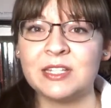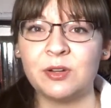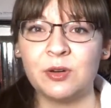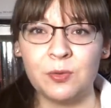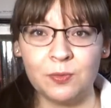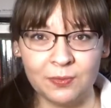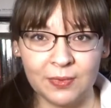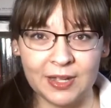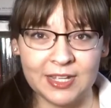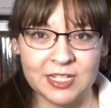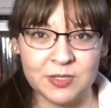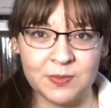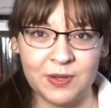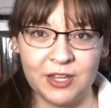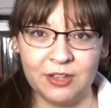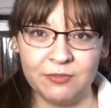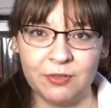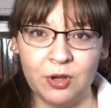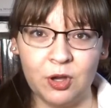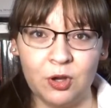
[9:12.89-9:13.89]
It reminds
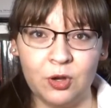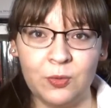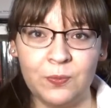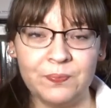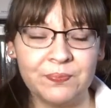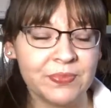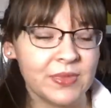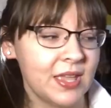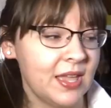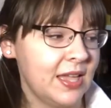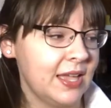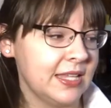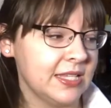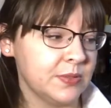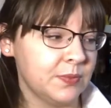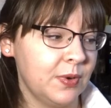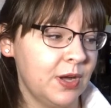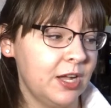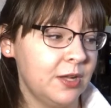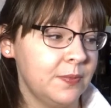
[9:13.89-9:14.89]
me of home as
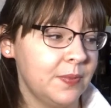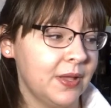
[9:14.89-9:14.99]
well,